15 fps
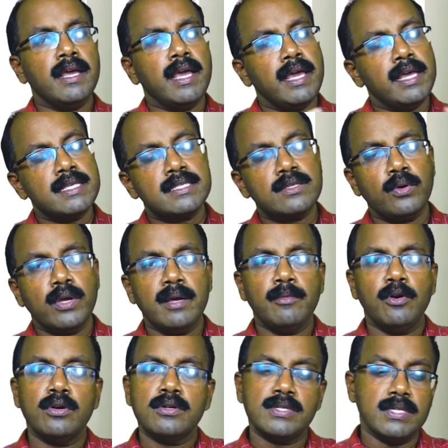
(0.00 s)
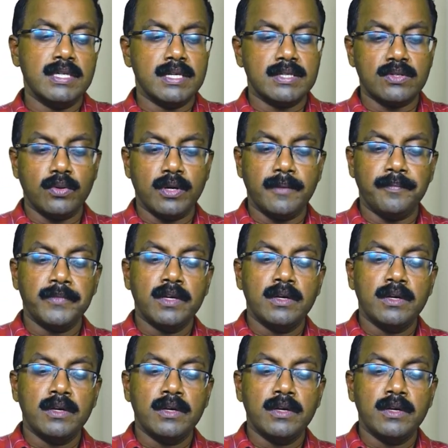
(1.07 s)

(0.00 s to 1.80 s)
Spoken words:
ASOM or CSOM.